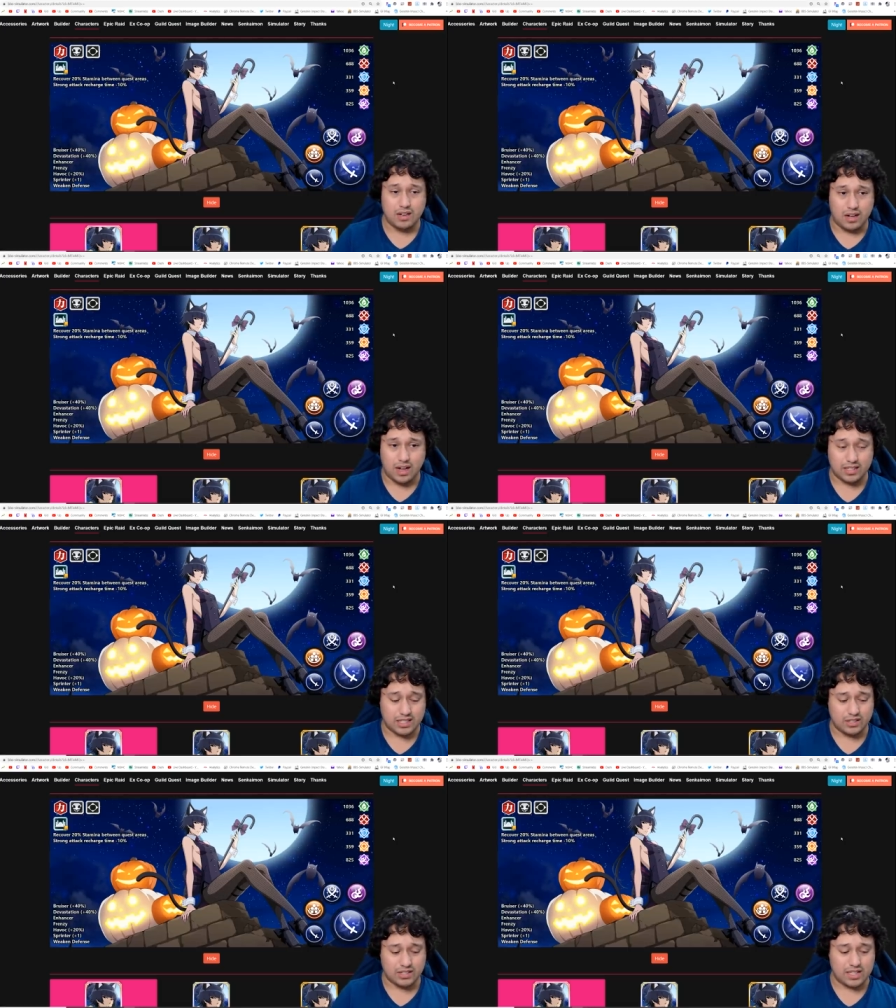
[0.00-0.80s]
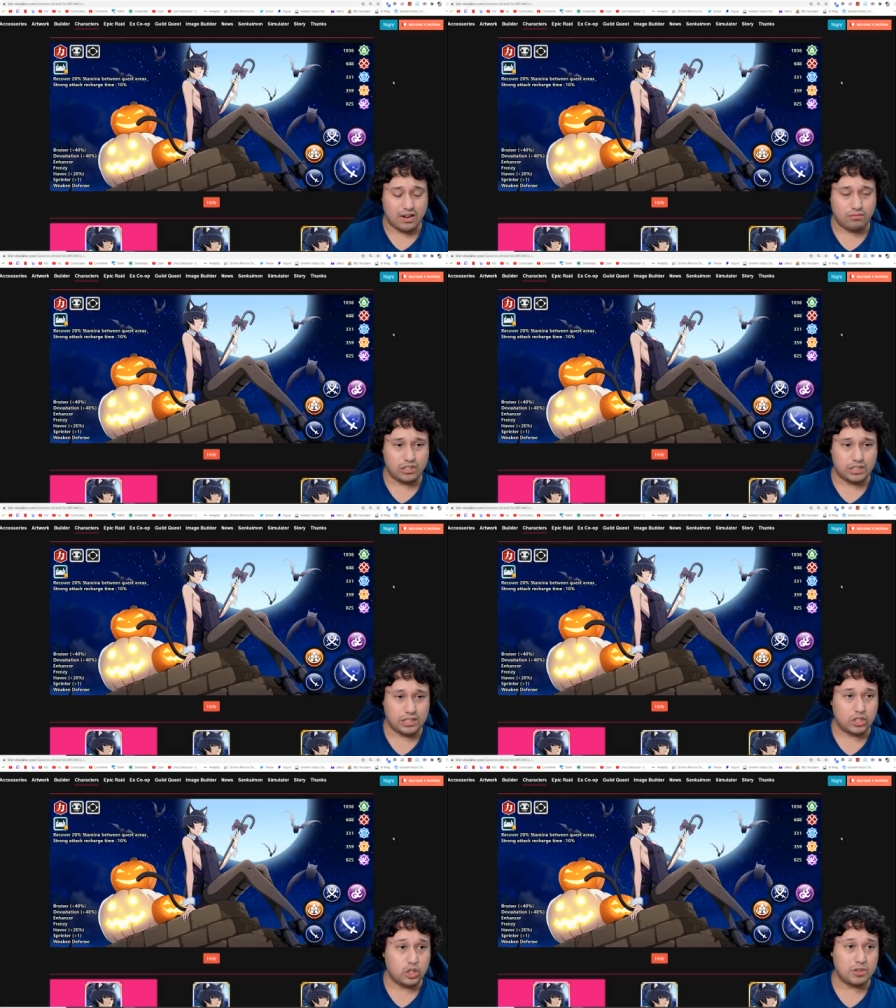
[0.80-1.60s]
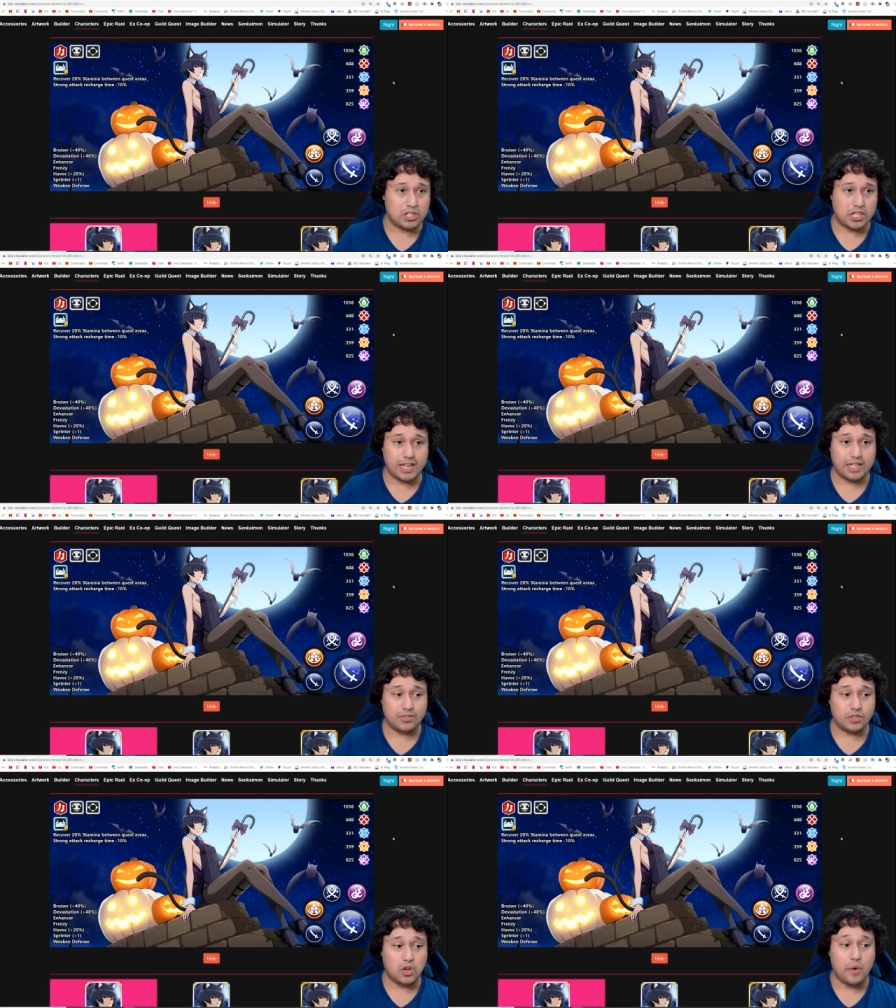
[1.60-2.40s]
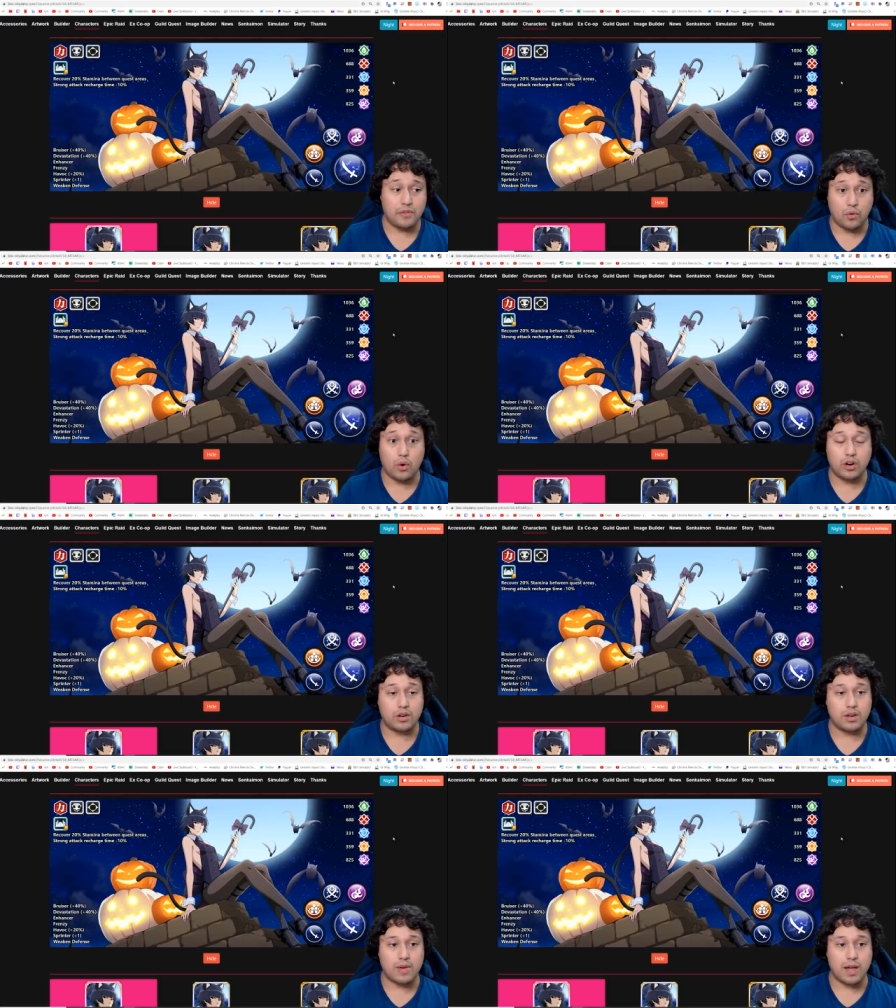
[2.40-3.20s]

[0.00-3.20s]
Honestly, there's not really too much negatives going for her, in my